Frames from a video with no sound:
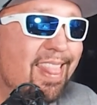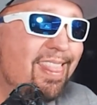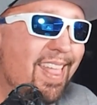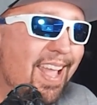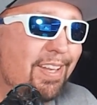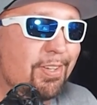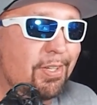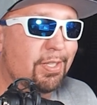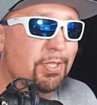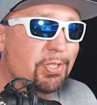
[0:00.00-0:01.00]
Then
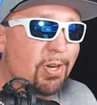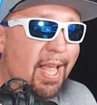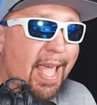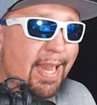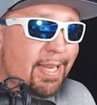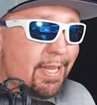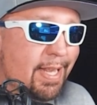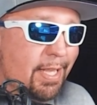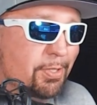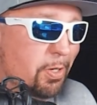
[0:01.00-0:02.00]
going to start adding in
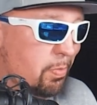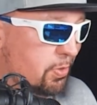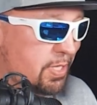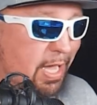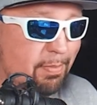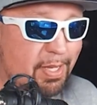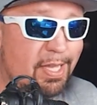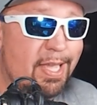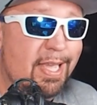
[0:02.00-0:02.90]
that turbo timing.